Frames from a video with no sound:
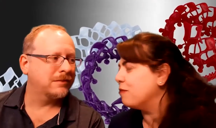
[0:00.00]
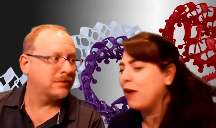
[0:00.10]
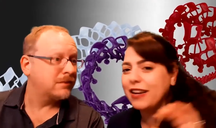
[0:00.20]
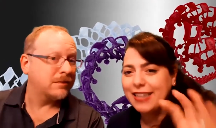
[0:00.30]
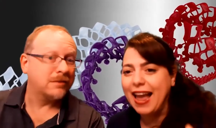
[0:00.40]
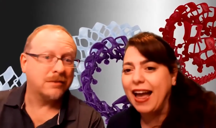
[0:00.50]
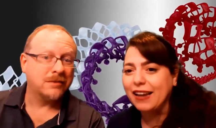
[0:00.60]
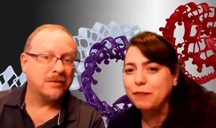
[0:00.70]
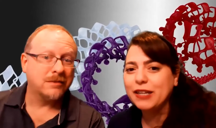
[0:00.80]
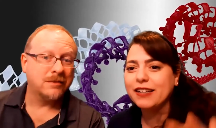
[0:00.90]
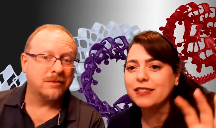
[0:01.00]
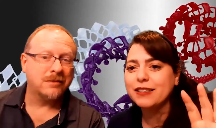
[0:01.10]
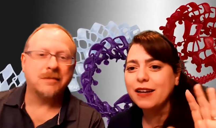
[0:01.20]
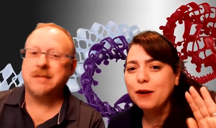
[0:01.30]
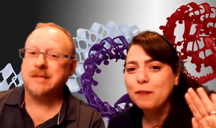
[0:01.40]
Speaker 1: with my dad because
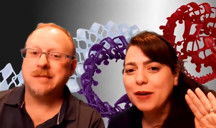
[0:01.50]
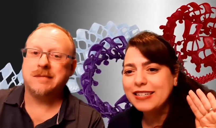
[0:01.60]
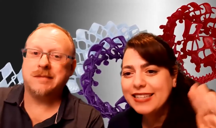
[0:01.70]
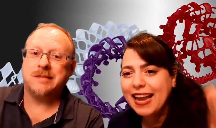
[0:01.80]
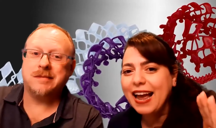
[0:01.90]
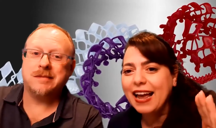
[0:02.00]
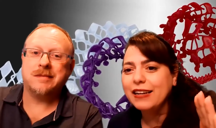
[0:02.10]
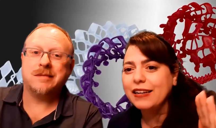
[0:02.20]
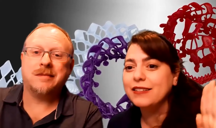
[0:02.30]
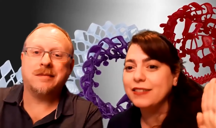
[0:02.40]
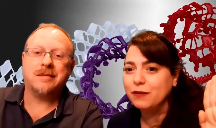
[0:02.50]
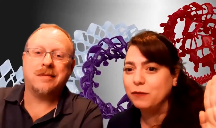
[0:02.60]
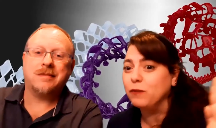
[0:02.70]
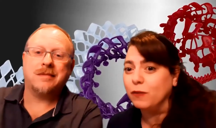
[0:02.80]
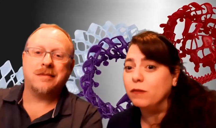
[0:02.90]
my dad is
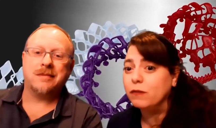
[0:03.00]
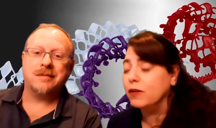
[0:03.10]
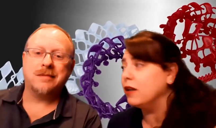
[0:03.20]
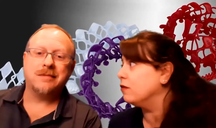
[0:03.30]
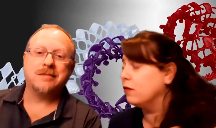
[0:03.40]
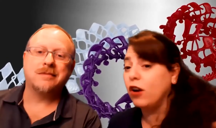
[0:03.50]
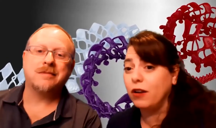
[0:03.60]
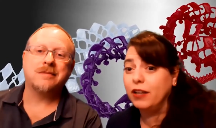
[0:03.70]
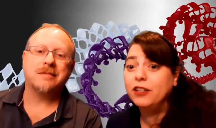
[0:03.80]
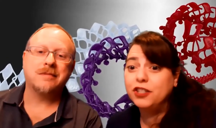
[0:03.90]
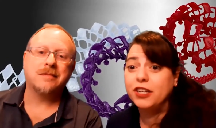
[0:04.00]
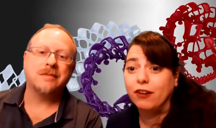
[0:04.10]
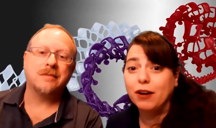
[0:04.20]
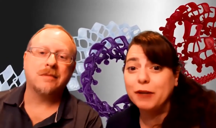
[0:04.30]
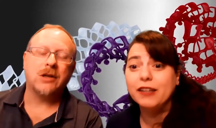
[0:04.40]

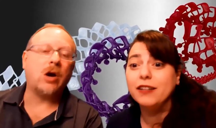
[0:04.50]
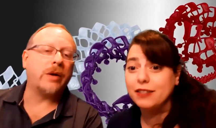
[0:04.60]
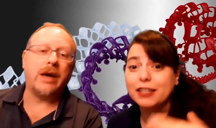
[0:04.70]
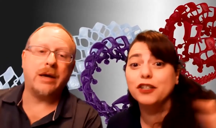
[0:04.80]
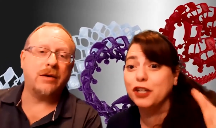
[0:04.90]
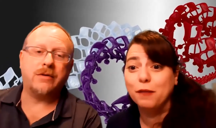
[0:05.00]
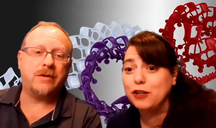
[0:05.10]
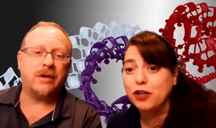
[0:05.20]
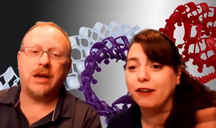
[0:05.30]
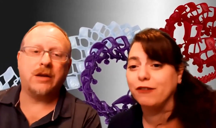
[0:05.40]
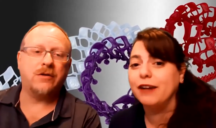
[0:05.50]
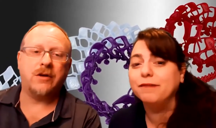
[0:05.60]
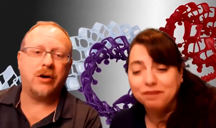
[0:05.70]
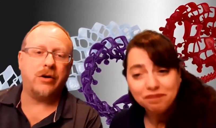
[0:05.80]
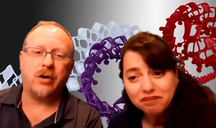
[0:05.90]
engineer. I mean, he's oh, yeah, an engineer by trade. An
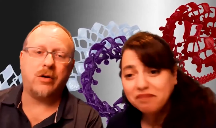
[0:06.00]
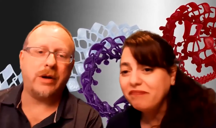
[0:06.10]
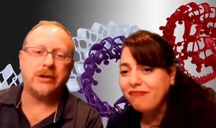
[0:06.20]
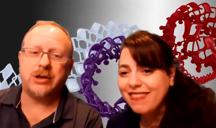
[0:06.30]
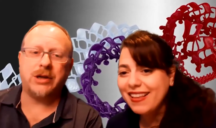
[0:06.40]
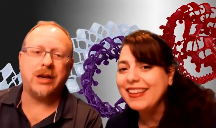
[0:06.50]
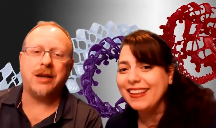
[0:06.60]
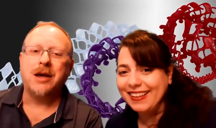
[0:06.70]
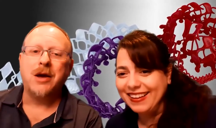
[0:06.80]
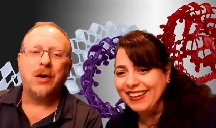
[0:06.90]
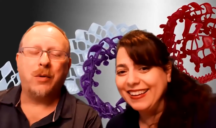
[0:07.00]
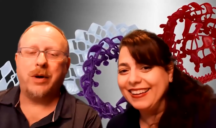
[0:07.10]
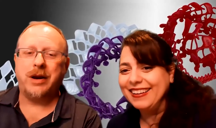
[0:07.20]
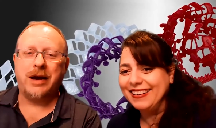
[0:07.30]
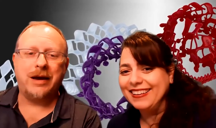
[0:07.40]
engineer,
Speaker 2: right? no question. And
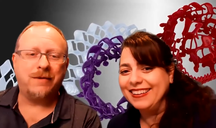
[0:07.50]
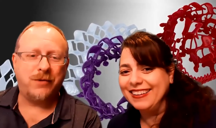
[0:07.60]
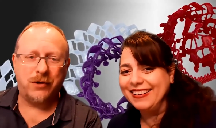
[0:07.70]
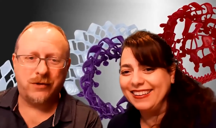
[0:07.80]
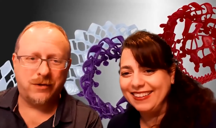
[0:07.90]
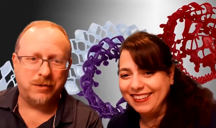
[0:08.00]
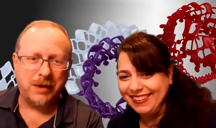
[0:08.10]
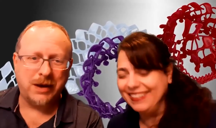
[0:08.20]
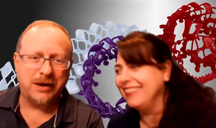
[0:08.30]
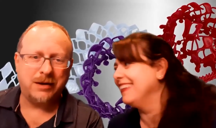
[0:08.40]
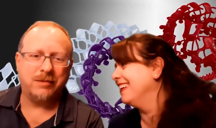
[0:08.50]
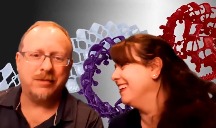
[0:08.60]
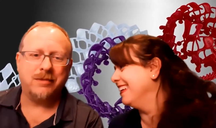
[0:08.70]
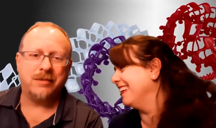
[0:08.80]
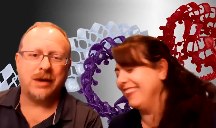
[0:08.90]
when I first met
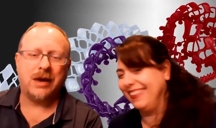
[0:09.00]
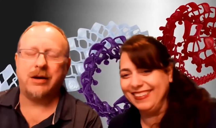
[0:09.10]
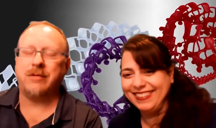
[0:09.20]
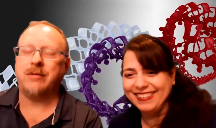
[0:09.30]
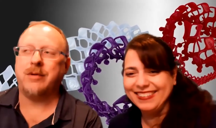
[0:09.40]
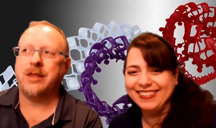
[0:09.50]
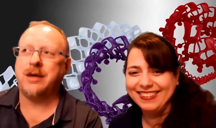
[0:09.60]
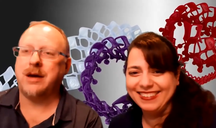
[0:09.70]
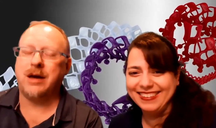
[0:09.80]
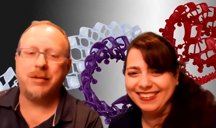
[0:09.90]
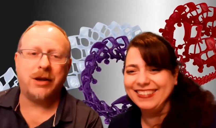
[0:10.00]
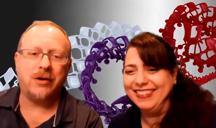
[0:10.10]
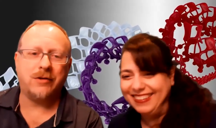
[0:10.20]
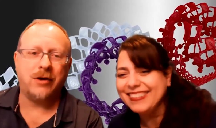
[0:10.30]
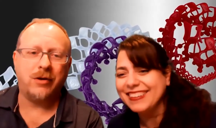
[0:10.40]
him, I don't even want to think how many
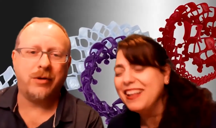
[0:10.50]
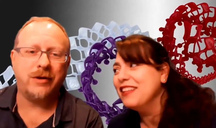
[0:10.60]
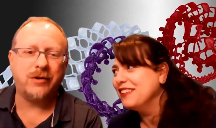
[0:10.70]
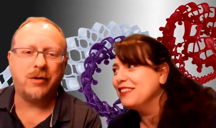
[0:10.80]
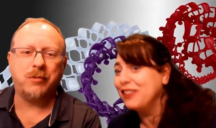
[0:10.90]
years ago it was.